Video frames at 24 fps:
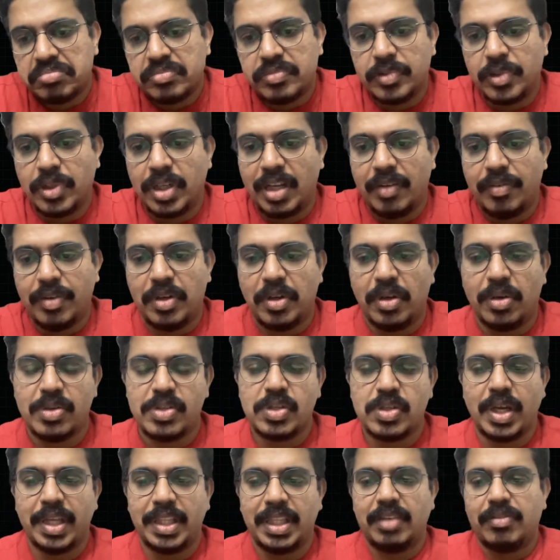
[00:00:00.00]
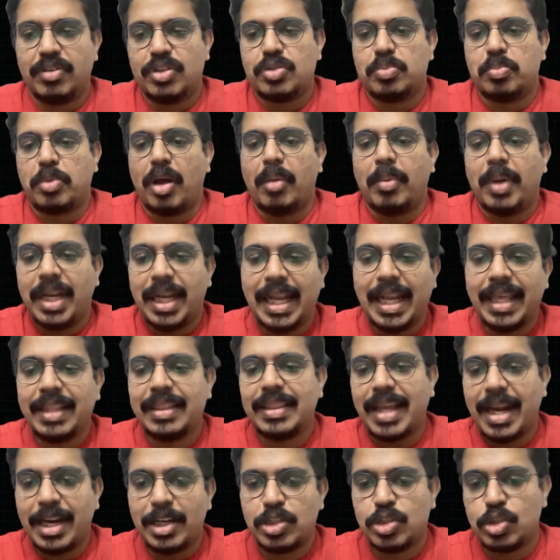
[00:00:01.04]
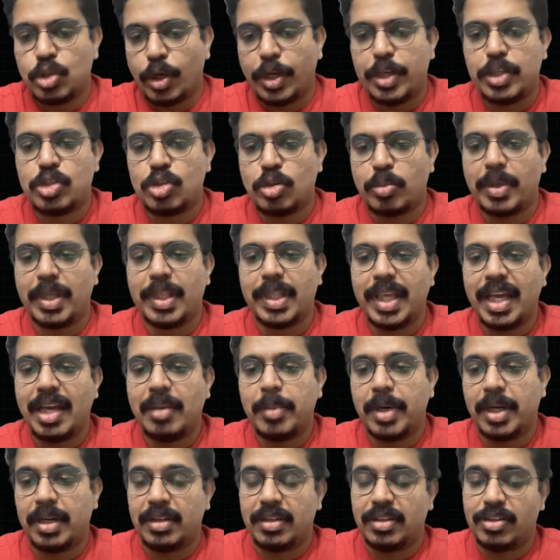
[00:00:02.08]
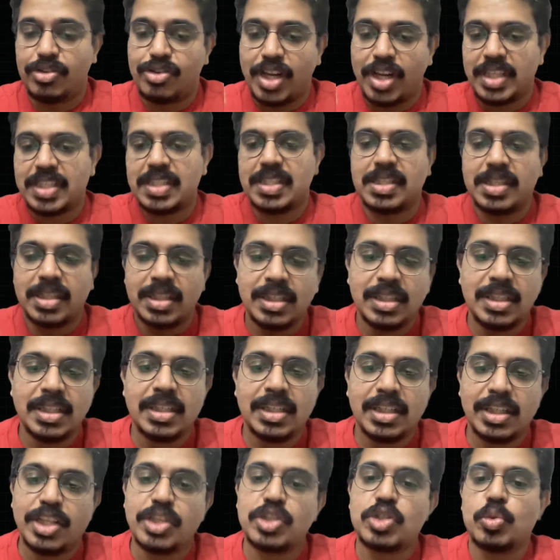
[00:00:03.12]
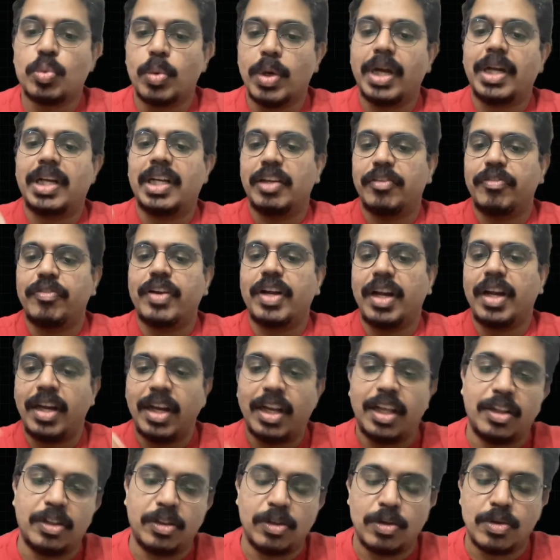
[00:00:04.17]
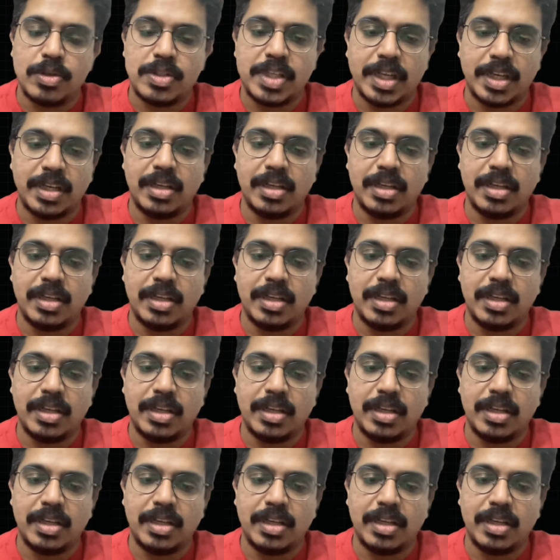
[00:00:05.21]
You never know. So I think we should probably let that choice to be there, but trust needs to work differently in those